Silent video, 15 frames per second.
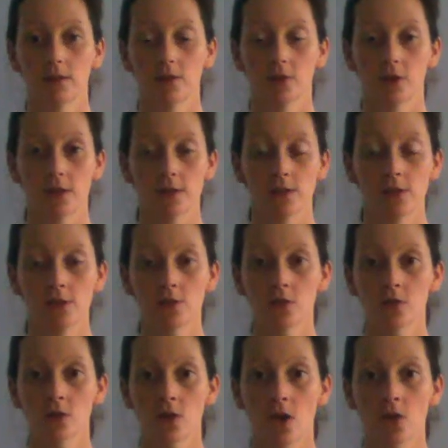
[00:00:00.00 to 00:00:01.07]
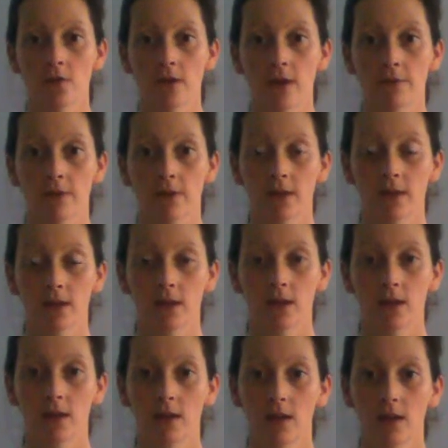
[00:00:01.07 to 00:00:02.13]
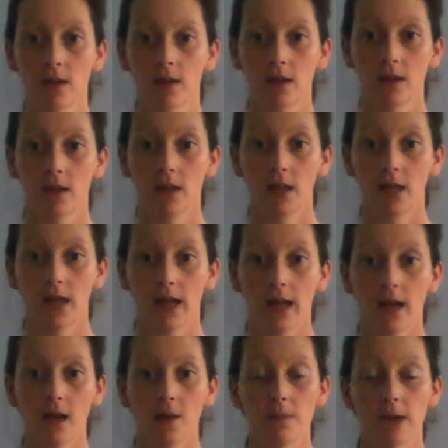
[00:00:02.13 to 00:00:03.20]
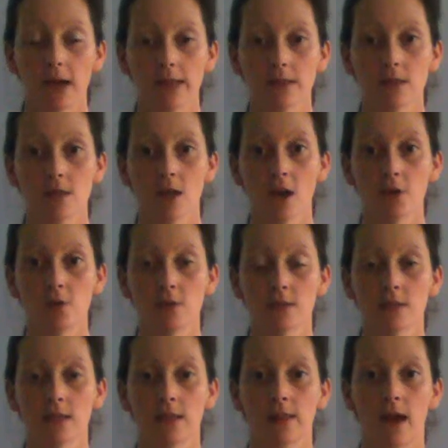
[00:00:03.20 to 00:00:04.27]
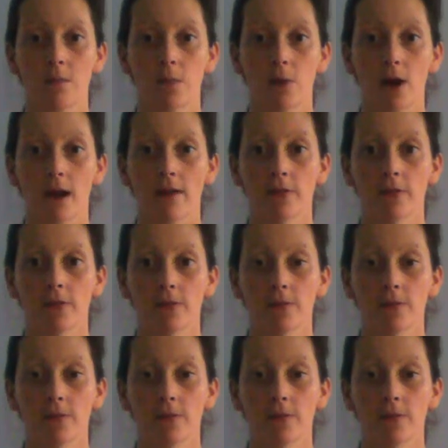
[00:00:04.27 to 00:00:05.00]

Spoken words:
Try to lose control of everything and come back to noticing that breath.